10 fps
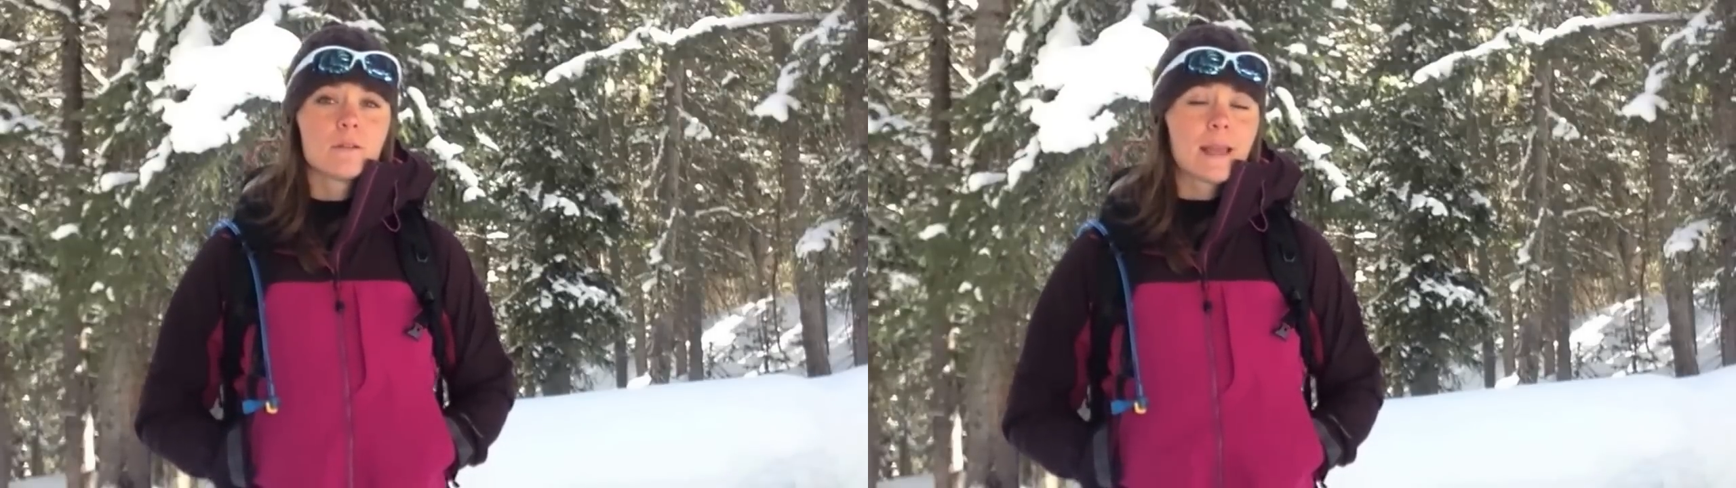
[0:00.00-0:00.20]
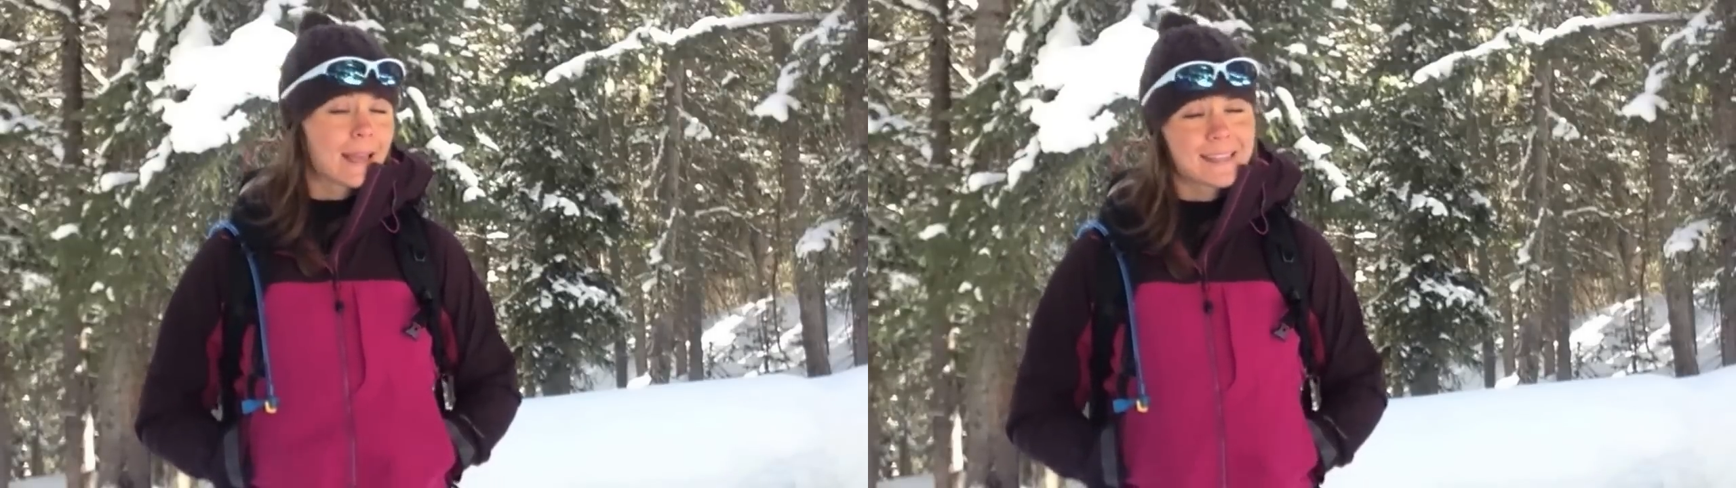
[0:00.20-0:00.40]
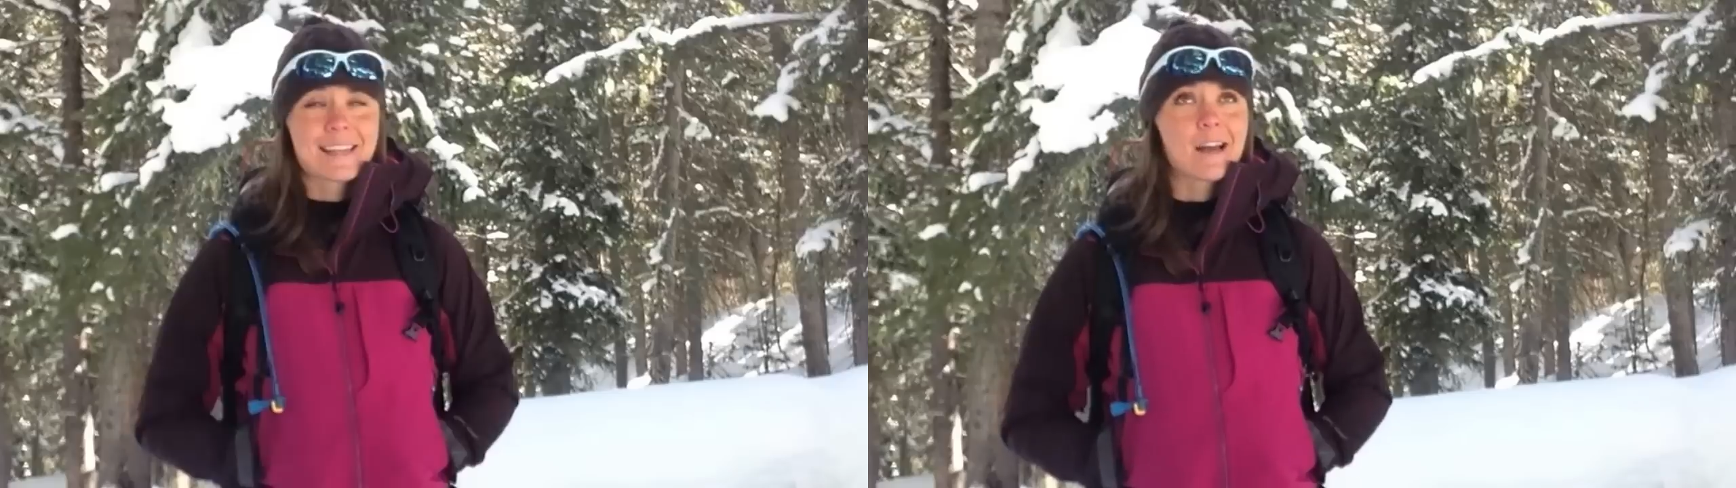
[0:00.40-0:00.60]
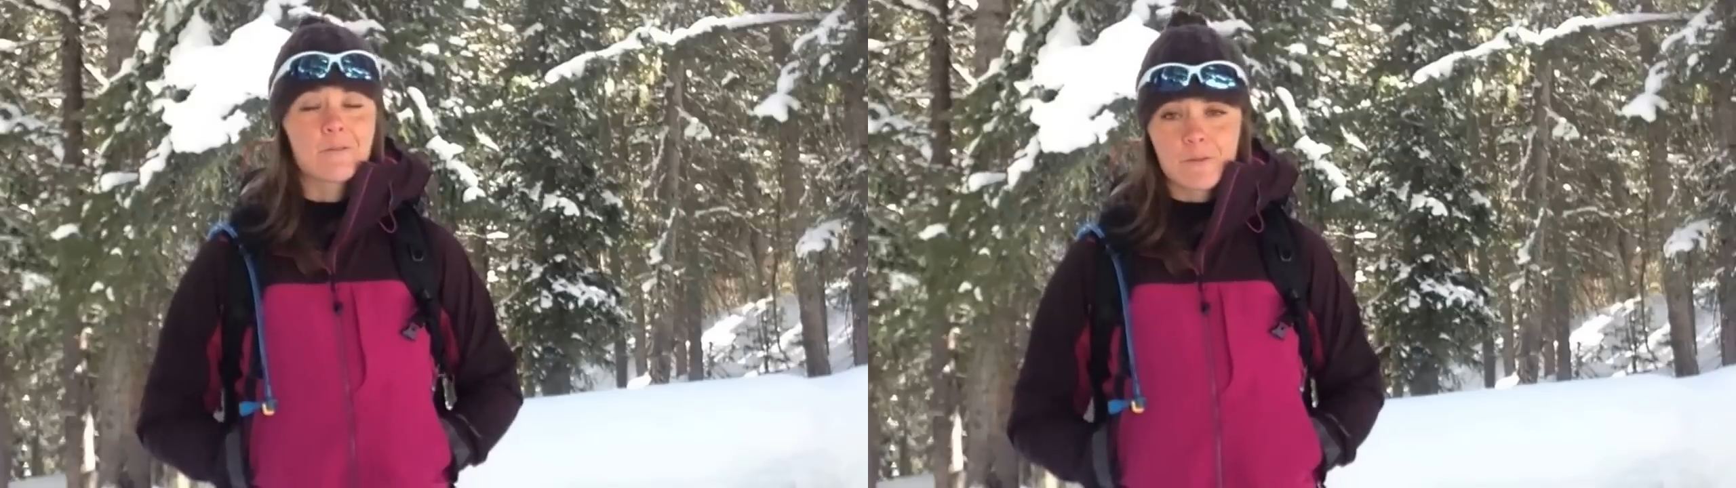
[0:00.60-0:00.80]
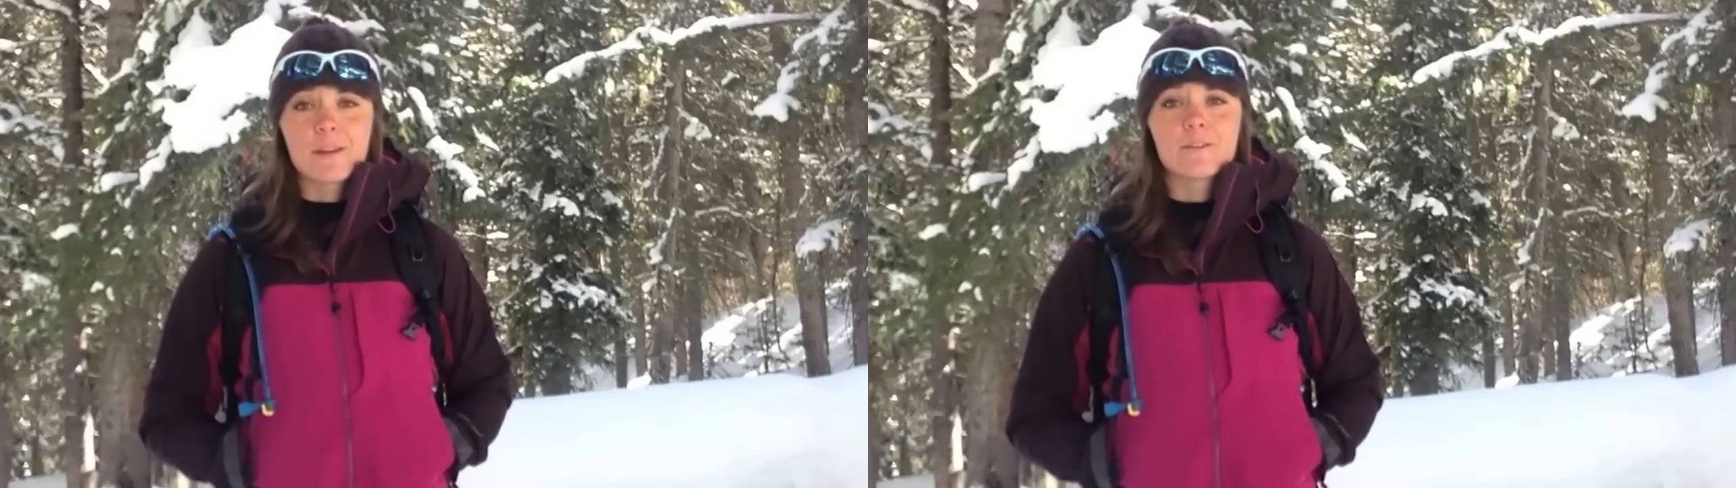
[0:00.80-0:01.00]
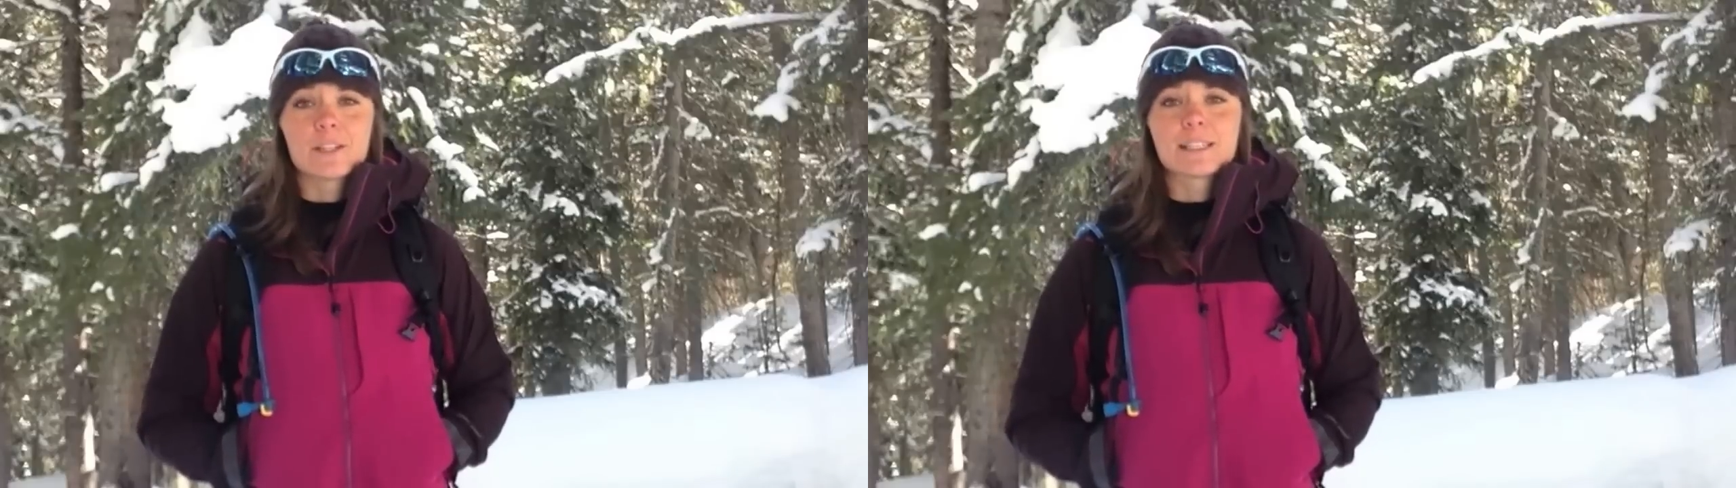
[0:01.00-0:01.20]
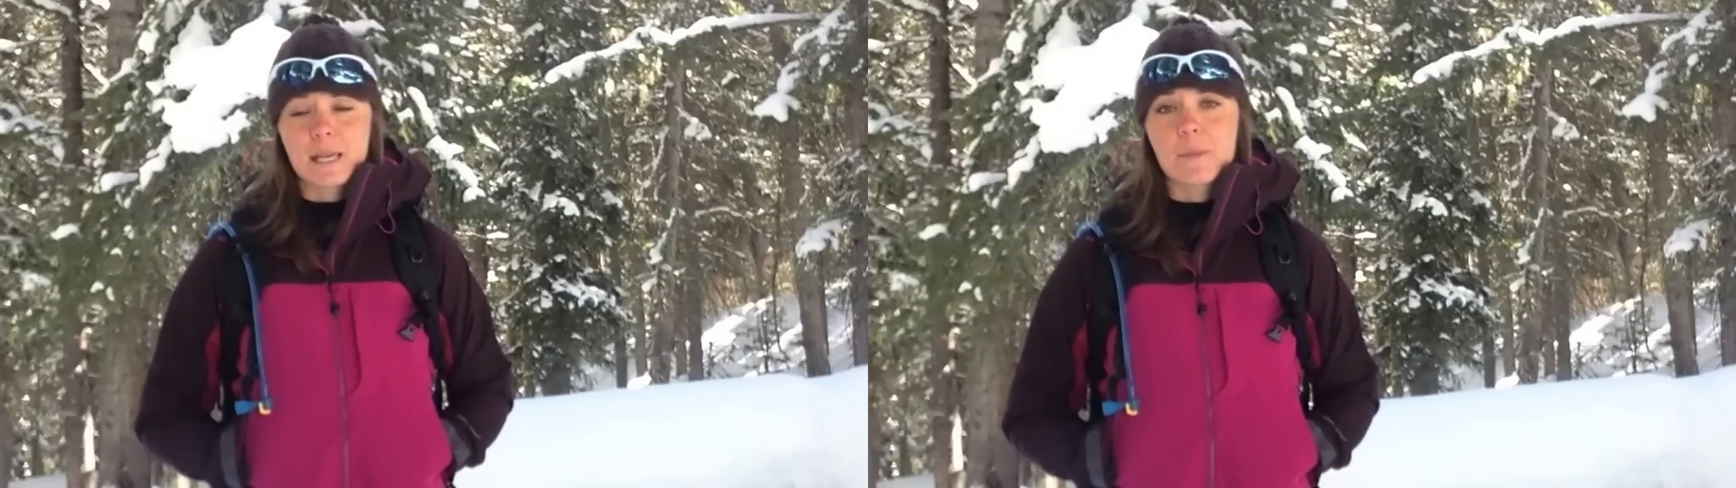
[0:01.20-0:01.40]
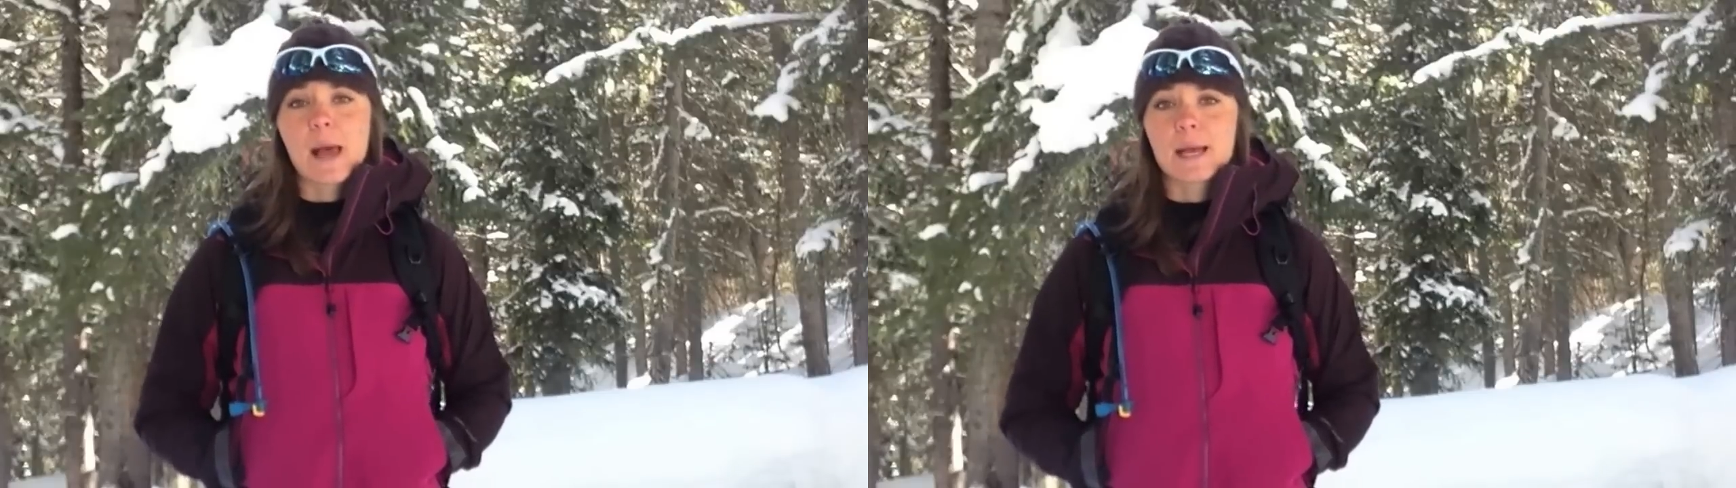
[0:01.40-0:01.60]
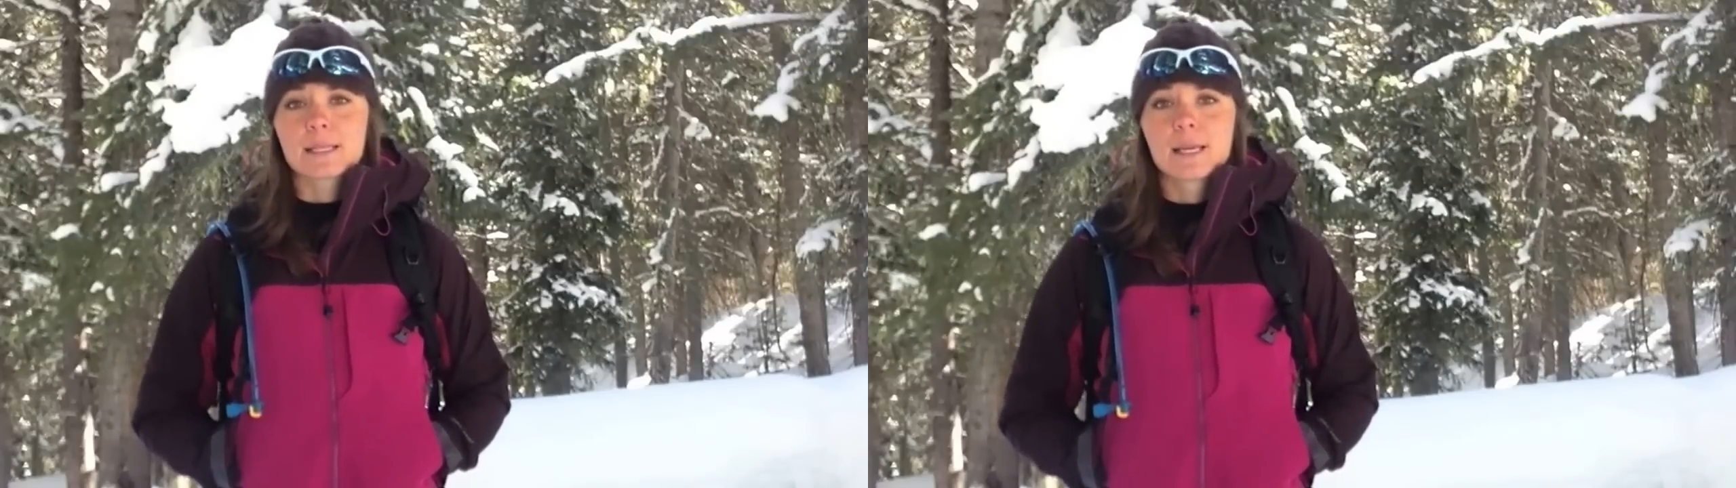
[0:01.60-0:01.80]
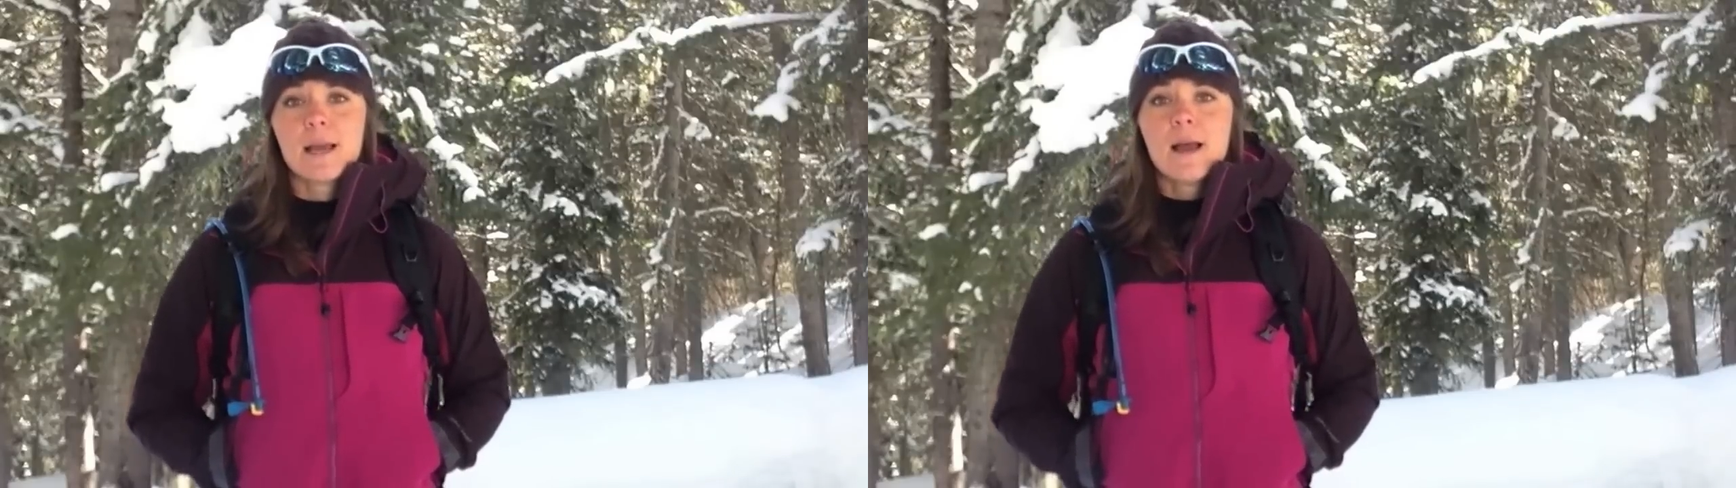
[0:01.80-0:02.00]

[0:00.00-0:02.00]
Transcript: hands down favorite day packs.